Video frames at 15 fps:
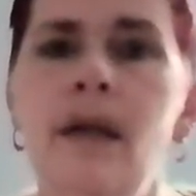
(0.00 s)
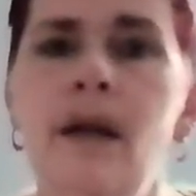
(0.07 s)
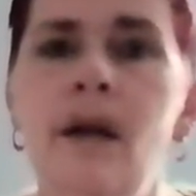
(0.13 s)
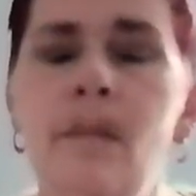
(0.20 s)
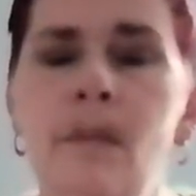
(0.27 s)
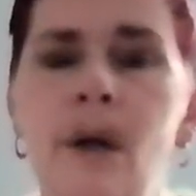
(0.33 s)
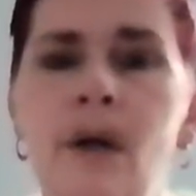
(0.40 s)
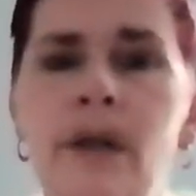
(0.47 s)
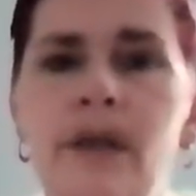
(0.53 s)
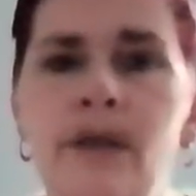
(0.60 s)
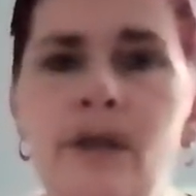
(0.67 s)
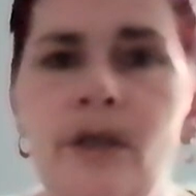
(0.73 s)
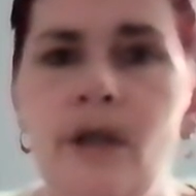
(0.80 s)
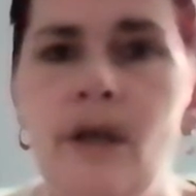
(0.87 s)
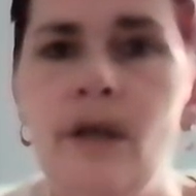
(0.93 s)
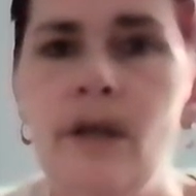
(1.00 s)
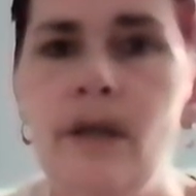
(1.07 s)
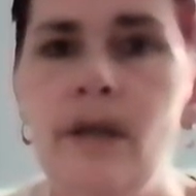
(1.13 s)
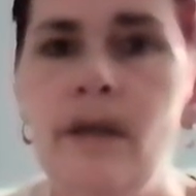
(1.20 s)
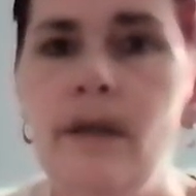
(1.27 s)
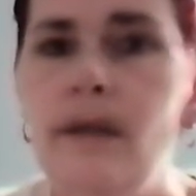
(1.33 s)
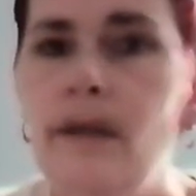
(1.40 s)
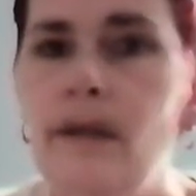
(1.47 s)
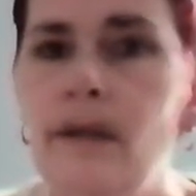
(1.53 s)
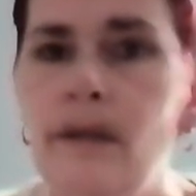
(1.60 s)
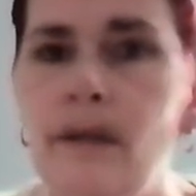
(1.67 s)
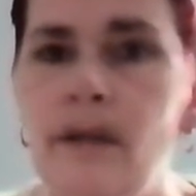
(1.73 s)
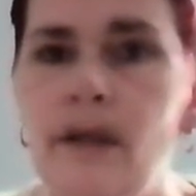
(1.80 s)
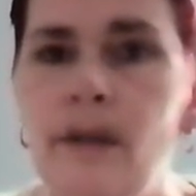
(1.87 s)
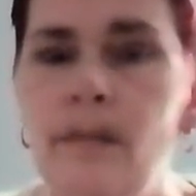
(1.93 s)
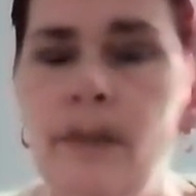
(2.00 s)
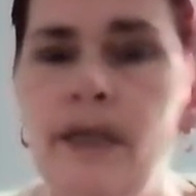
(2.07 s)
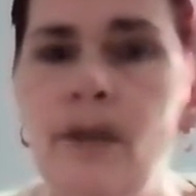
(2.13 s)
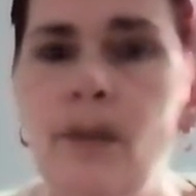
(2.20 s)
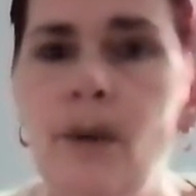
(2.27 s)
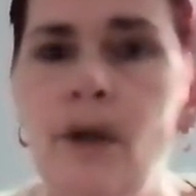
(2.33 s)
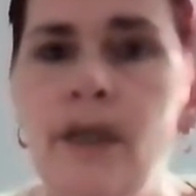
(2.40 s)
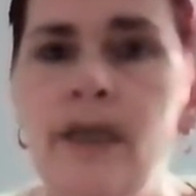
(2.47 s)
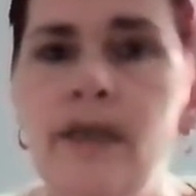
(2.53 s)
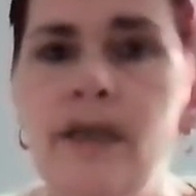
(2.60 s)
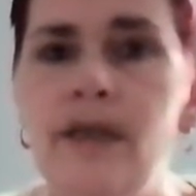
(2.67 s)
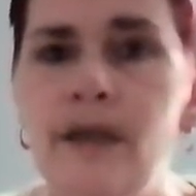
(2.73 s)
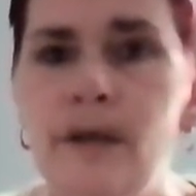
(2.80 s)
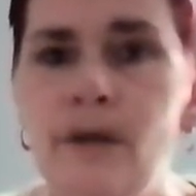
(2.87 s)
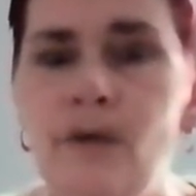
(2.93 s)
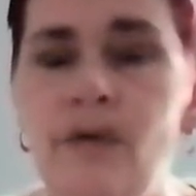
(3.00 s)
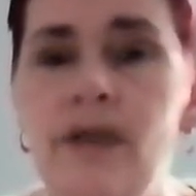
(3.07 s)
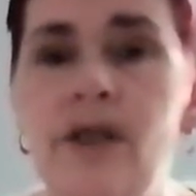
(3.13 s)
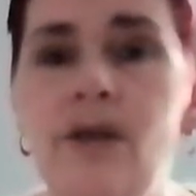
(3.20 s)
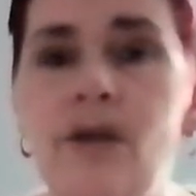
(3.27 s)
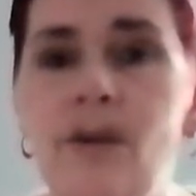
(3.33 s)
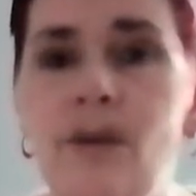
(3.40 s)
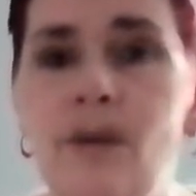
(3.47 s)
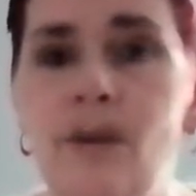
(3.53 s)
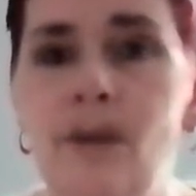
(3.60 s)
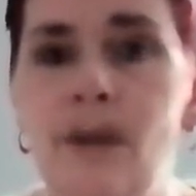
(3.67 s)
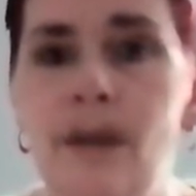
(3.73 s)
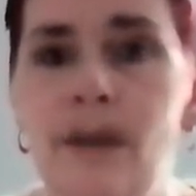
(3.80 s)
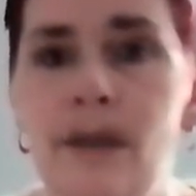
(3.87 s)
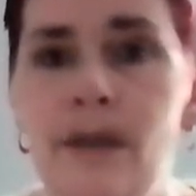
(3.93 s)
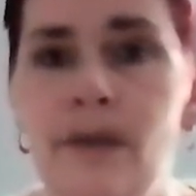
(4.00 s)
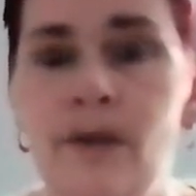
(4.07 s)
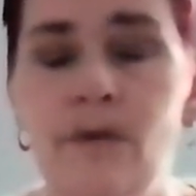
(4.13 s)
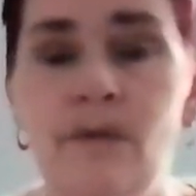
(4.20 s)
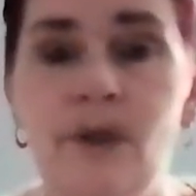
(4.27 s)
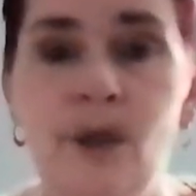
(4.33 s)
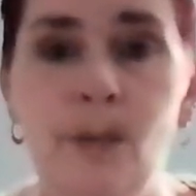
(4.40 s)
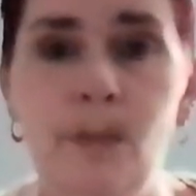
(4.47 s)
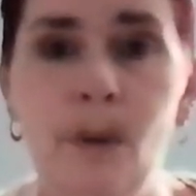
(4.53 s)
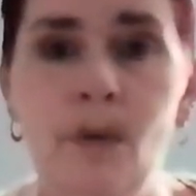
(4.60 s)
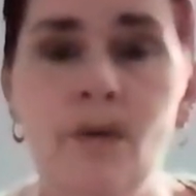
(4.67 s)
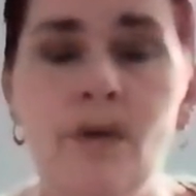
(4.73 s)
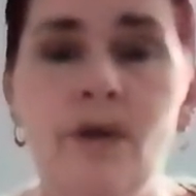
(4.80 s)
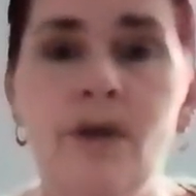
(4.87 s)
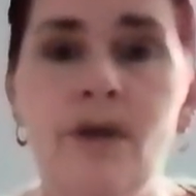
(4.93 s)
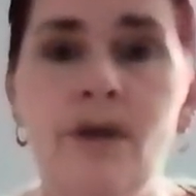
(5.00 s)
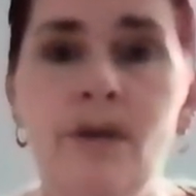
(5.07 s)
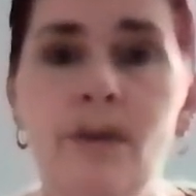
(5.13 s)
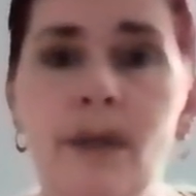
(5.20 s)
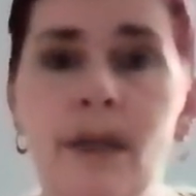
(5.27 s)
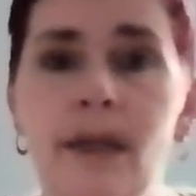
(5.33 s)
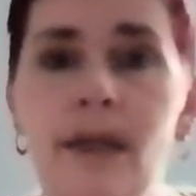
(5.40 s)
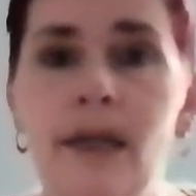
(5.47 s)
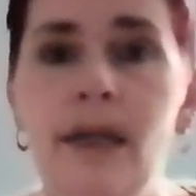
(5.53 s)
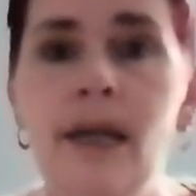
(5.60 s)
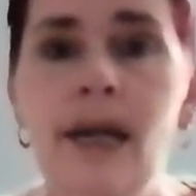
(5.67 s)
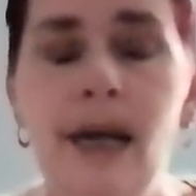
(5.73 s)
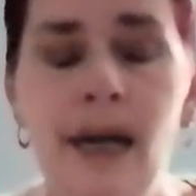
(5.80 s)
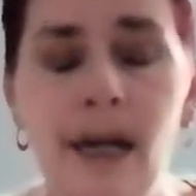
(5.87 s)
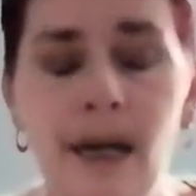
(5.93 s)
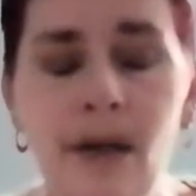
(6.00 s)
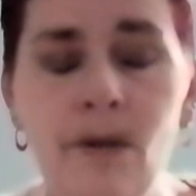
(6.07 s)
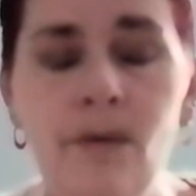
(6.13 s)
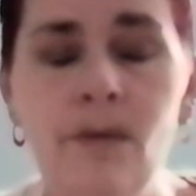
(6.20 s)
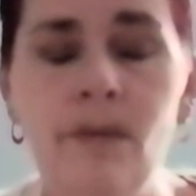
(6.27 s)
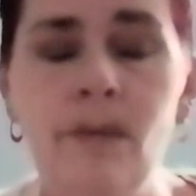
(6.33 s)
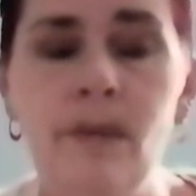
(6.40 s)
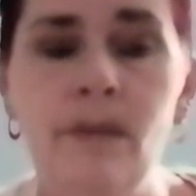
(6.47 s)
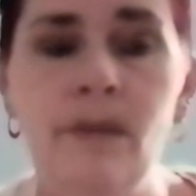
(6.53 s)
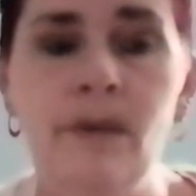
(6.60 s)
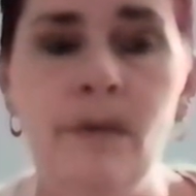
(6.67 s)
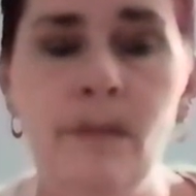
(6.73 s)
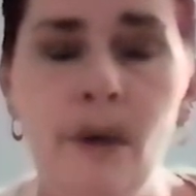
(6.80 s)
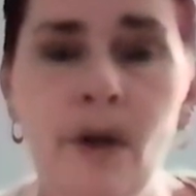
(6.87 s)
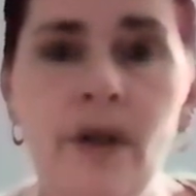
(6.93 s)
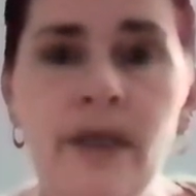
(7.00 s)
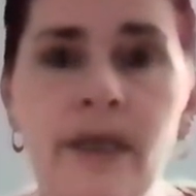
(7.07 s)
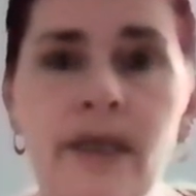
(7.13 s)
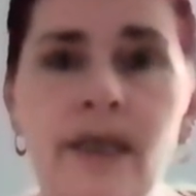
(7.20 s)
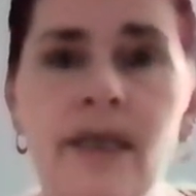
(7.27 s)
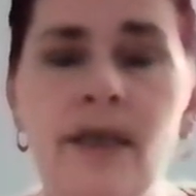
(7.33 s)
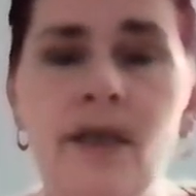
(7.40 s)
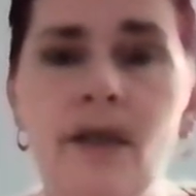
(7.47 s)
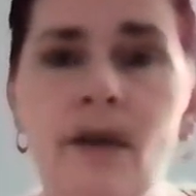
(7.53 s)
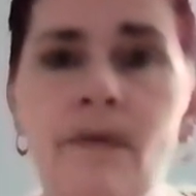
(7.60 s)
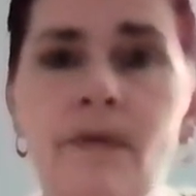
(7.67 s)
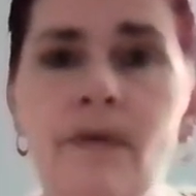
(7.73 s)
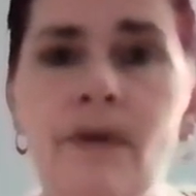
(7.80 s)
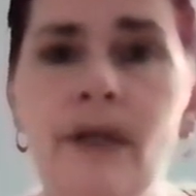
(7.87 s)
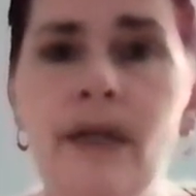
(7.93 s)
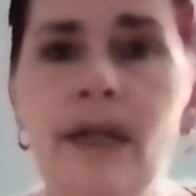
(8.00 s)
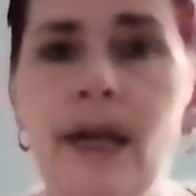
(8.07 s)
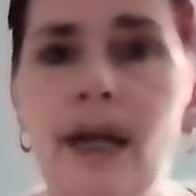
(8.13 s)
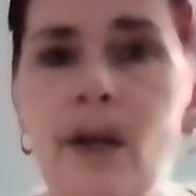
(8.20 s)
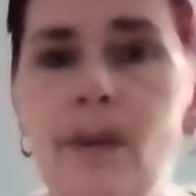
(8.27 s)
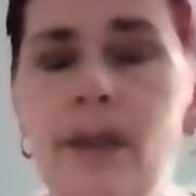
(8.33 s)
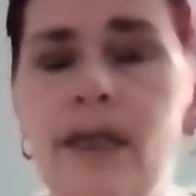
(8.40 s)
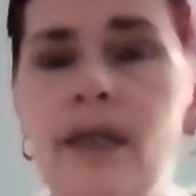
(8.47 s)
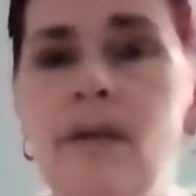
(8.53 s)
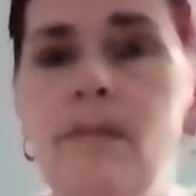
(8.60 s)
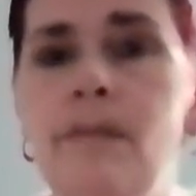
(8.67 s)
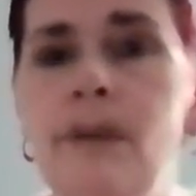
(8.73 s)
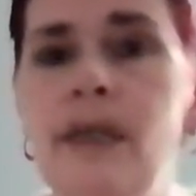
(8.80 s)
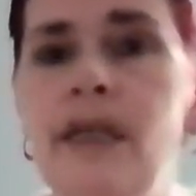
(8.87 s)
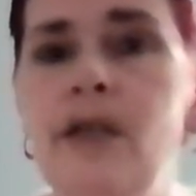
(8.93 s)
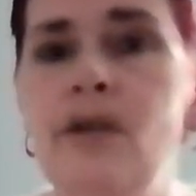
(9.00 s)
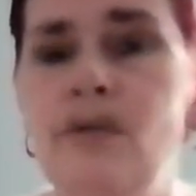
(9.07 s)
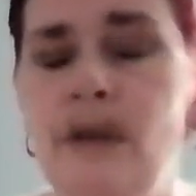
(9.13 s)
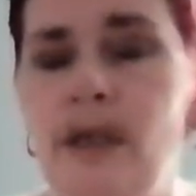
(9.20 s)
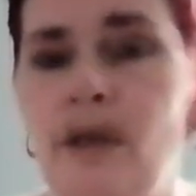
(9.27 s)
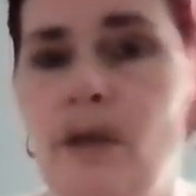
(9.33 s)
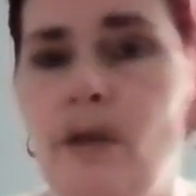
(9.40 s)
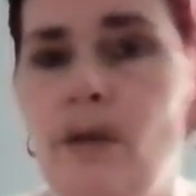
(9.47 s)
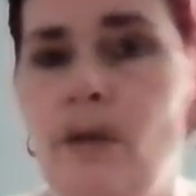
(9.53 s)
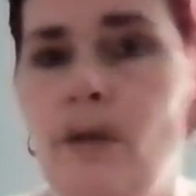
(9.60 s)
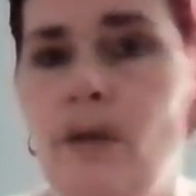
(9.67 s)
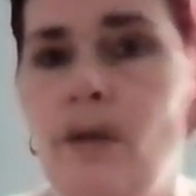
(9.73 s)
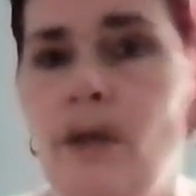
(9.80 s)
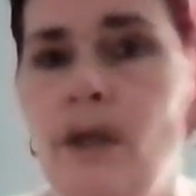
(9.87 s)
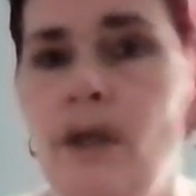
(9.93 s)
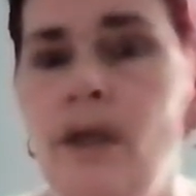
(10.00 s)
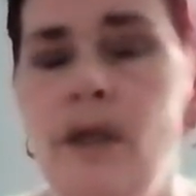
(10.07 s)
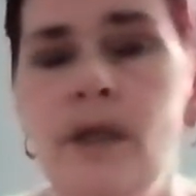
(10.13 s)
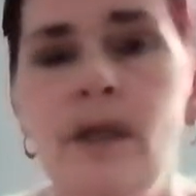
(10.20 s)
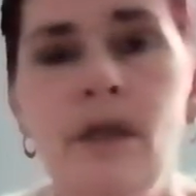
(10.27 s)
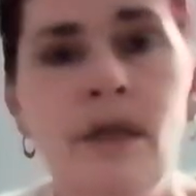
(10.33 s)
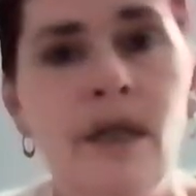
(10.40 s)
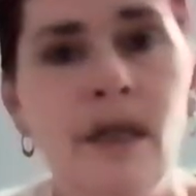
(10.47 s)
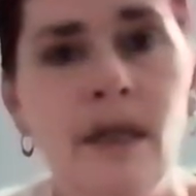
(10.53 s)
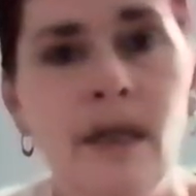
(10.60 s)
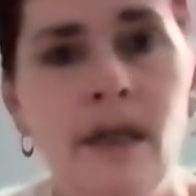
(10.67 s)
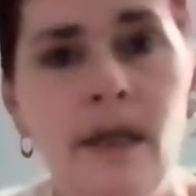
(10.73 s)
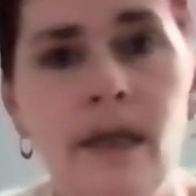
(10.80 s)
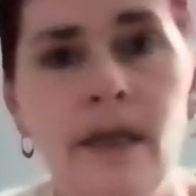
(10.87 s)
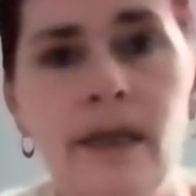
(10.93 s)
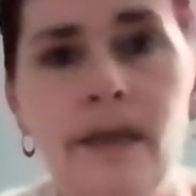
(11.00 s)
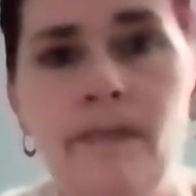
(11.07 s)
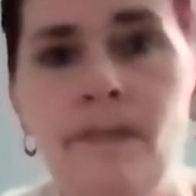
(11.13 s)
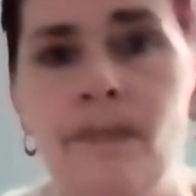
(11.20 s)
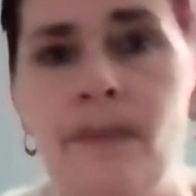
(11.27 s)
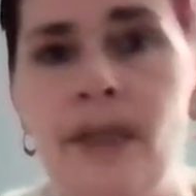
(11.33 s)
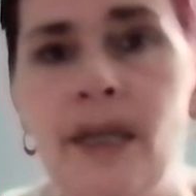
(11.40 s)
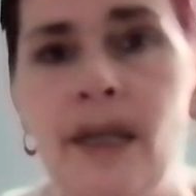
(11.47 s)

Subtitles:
our minds can be quite critical, the response to it, how the mind is suffering, how it can be critical, and